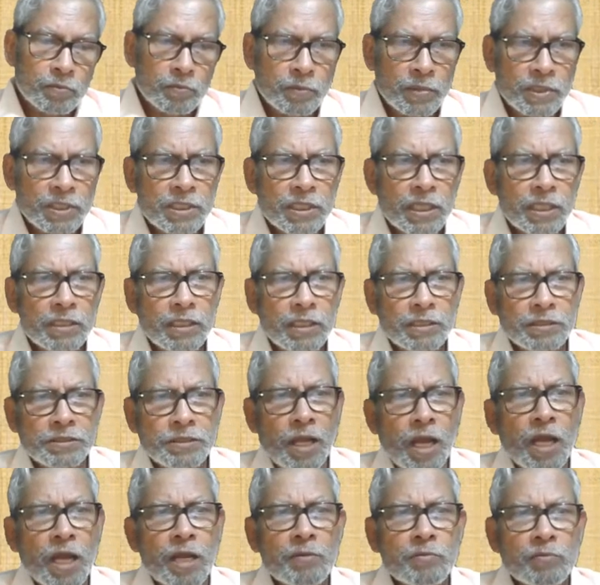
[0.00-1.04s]
Basically, the
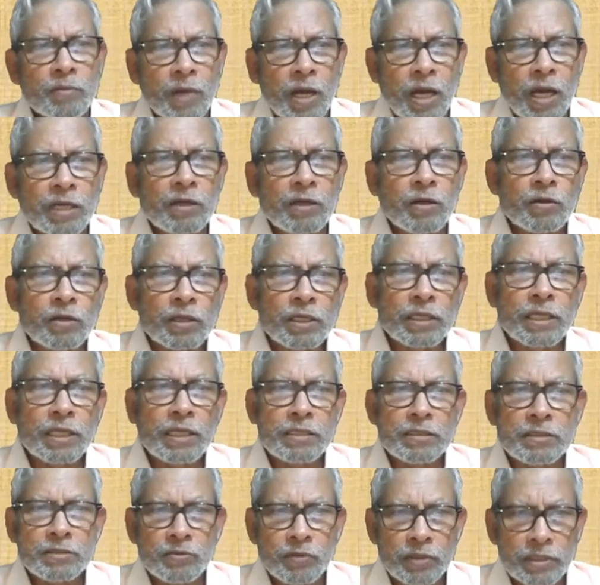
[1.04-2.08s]
term
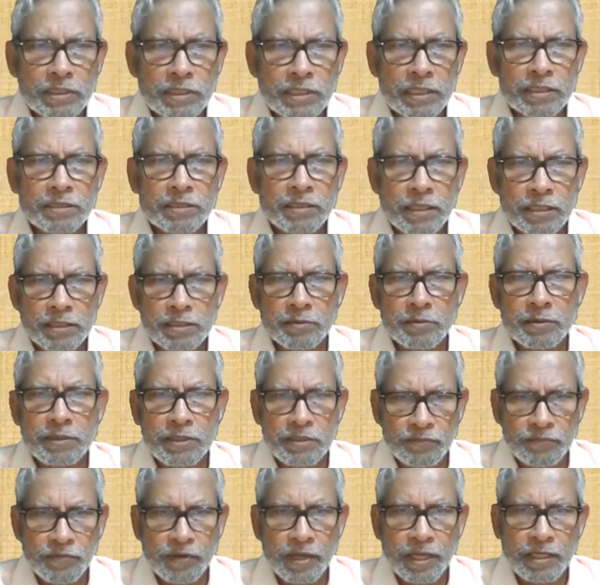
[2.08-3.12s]
unorganized workers has been
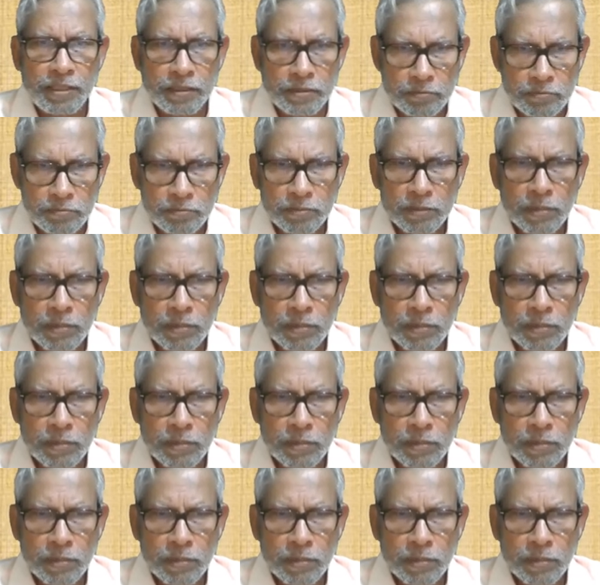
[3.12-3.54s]
defined.